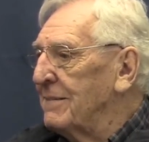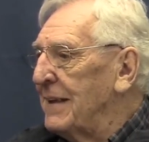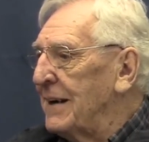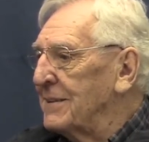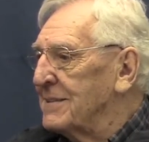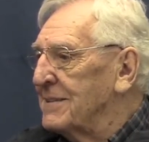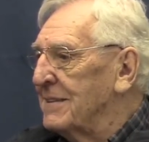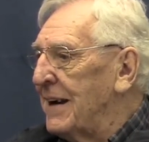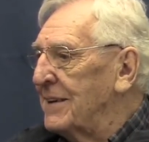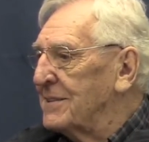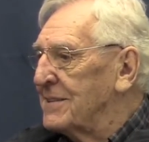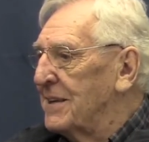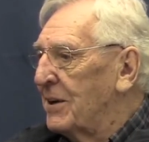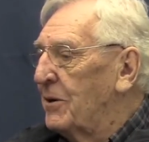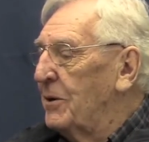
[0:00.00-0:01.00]
That's
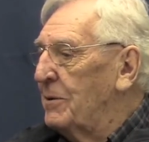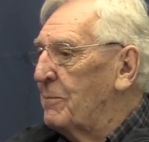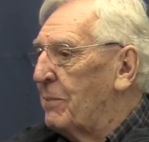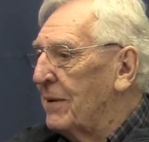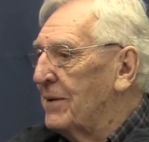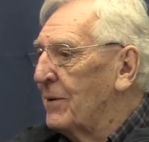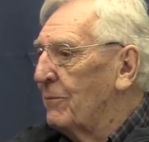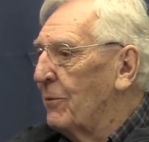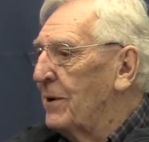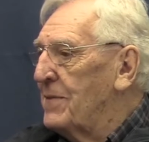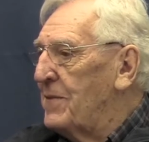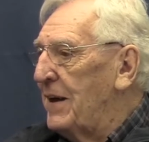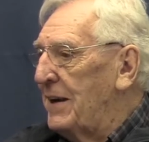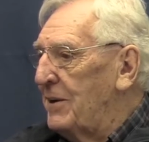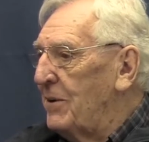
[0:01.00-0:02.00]
the good part of
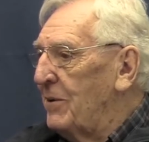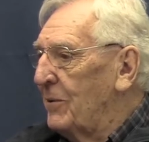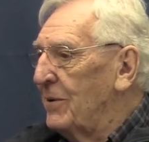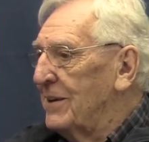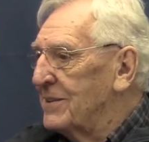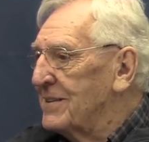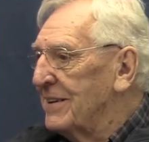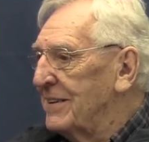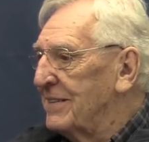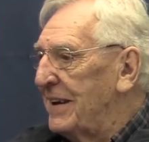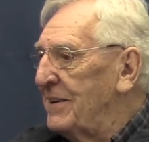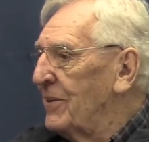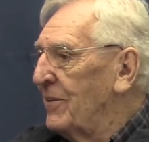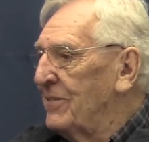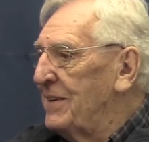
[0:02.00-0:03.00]
what they do, is that they
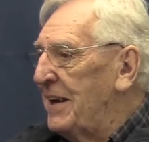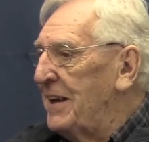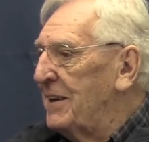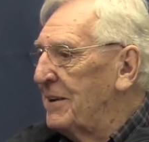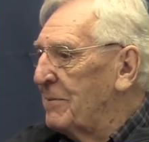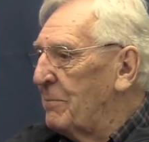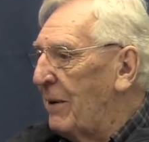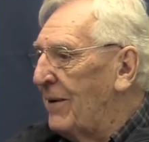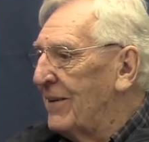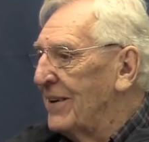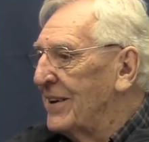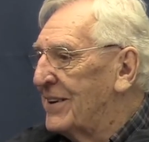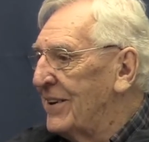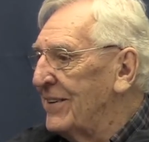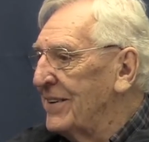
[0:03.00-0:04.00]
don't need the
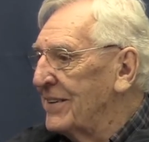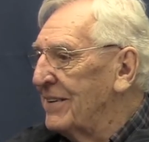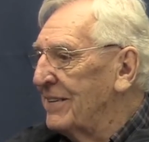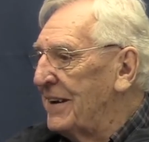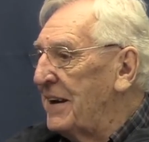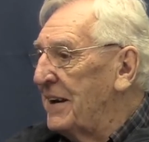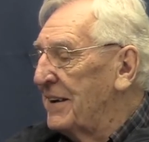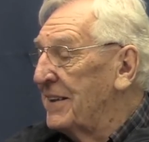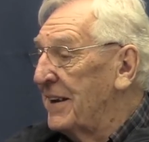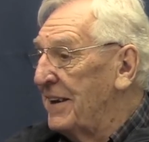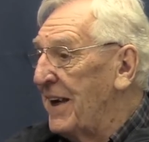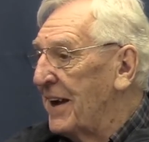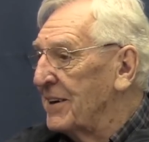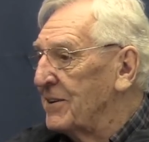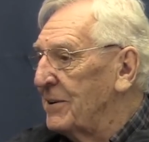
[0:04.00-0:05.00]
pollen at all. They're eating the
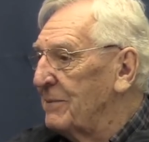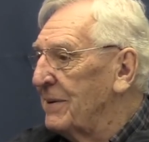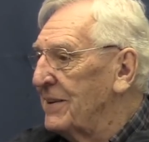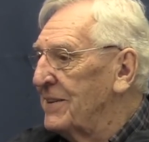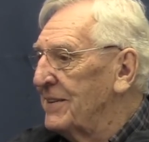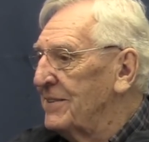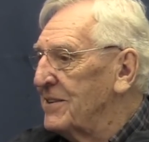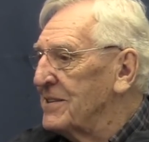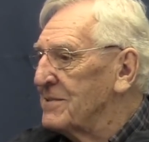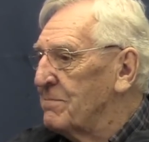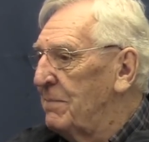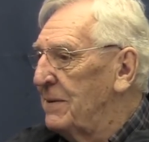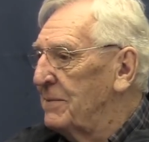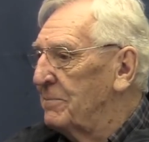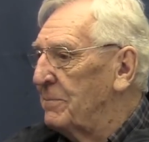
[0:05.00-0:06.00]
nectar, but they're just
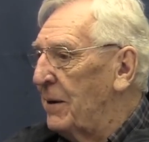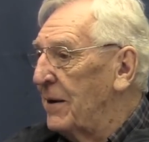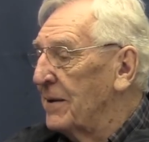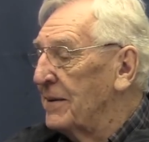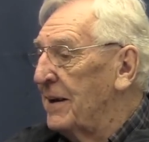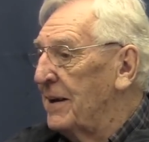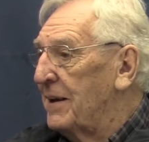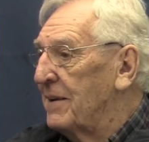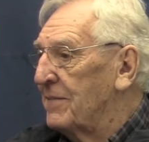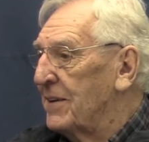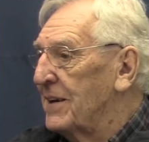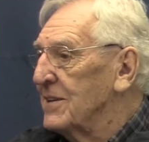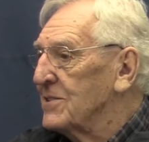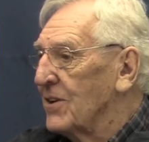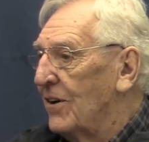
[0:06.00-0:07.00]
pollinating
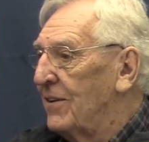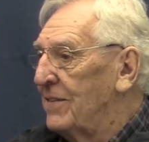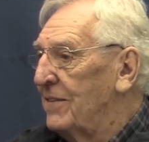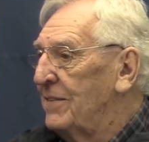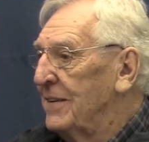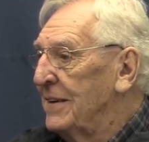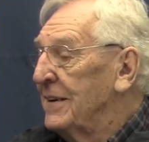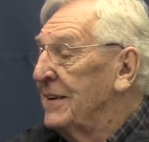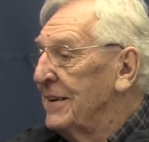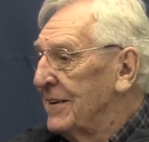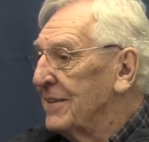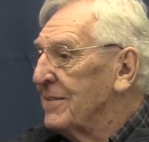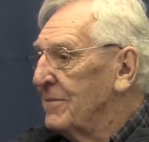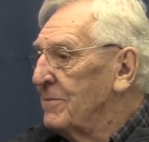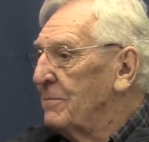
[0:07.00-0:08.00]
things
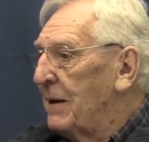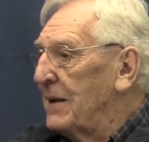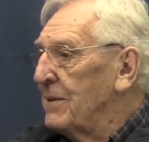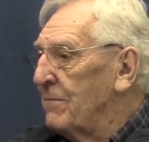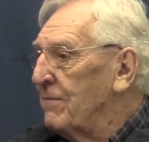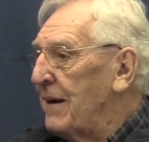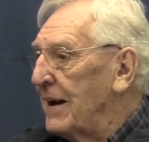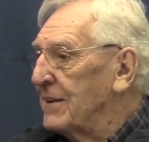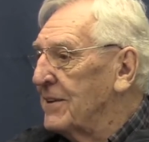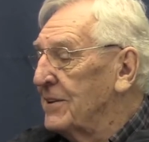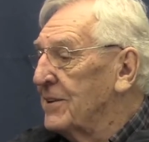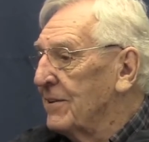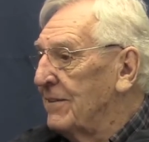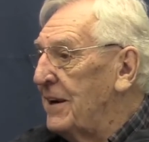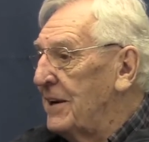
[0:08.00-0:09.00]
by the fact that
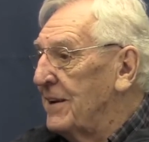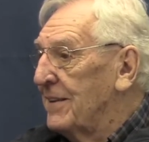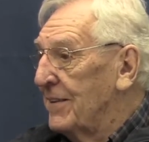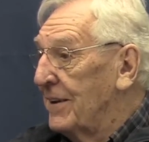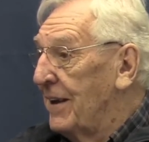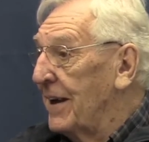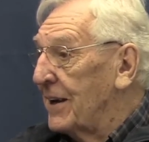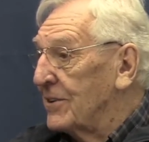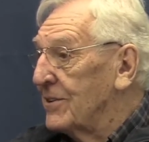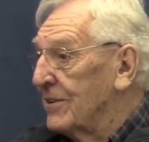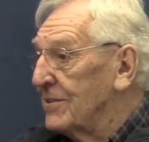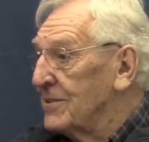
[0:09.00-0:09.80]
they're eating the nectar.